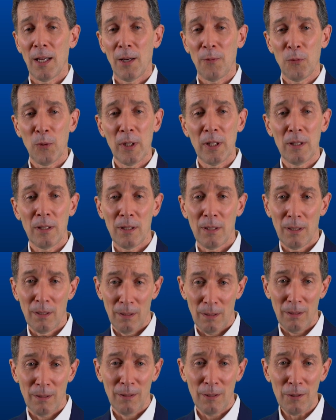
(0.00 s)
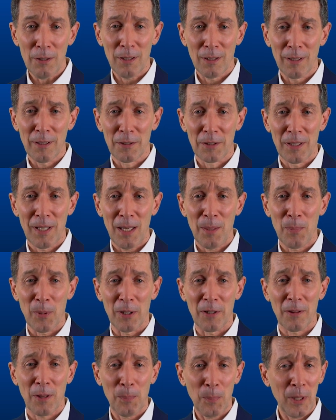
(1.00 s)
if we look a little
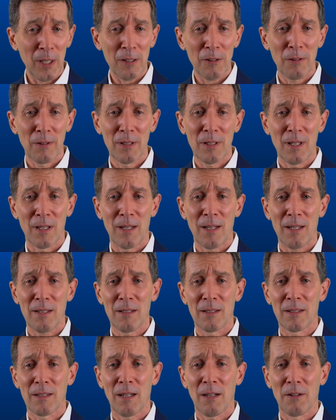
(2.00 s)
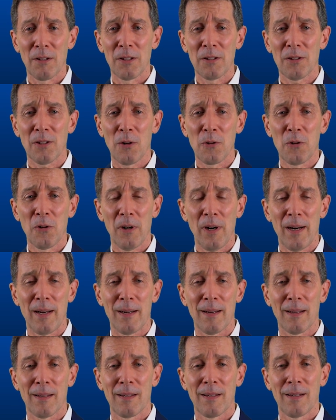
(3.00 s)
deeper, the picture isn't necessarily so
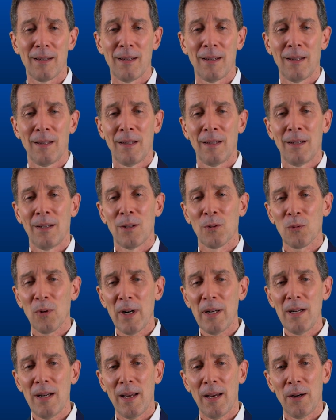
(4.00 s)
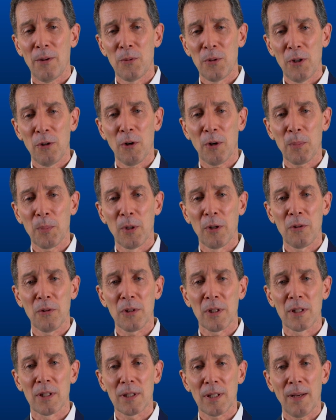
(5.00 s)
great. Right now, New York
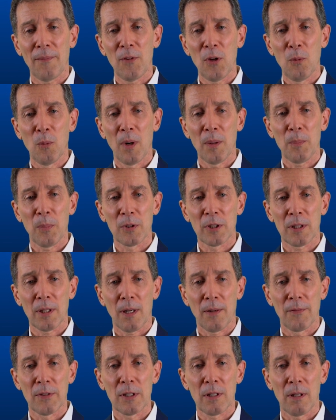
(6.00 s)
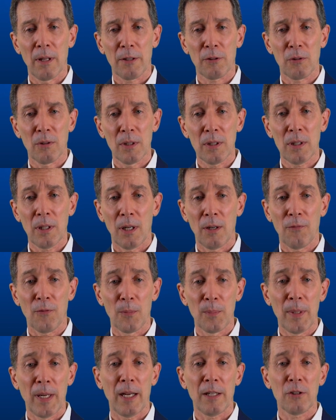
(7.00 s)
produces 71% of its electricity
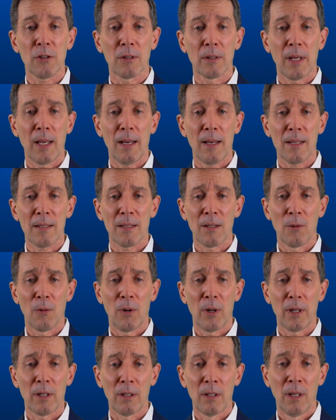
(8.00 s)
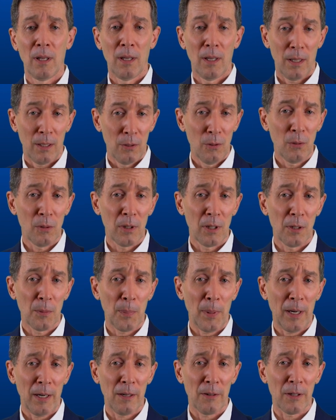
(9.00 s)
from natural gas and oil and nuclear
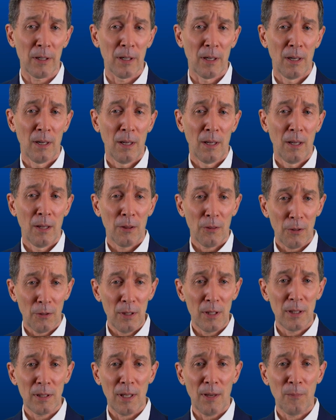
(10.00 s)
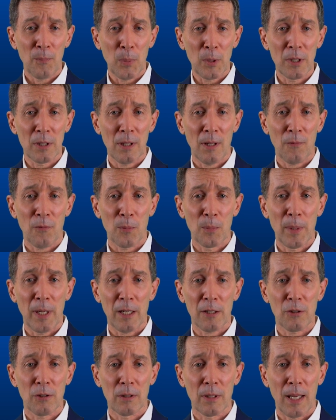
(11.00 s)
power, 37% from
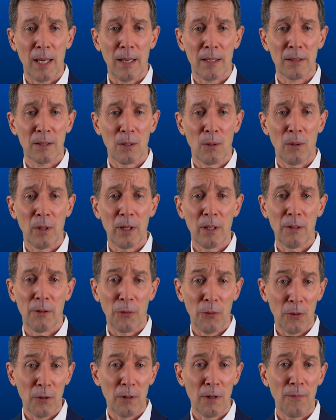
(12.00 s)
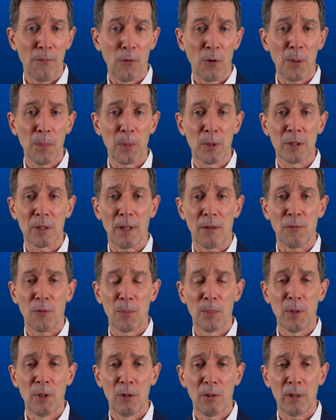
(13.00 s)
natural gas and oil, and 34%
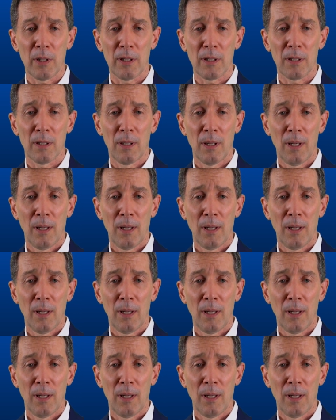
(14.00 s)
from nuclear.